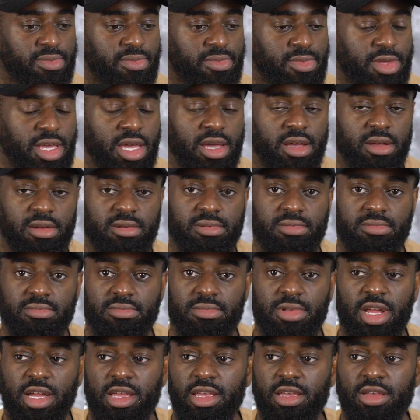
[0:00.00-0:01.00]
yeah,
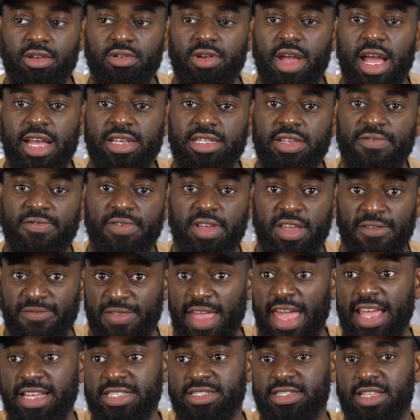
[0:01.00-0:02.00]
lucky you guys if, if
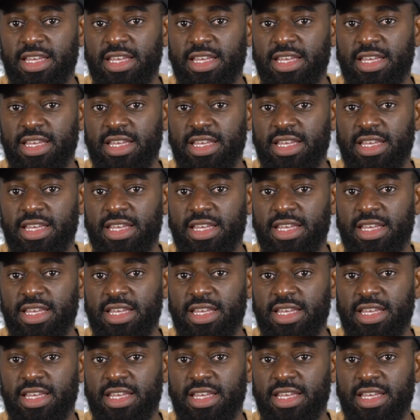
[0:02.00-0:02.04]
that is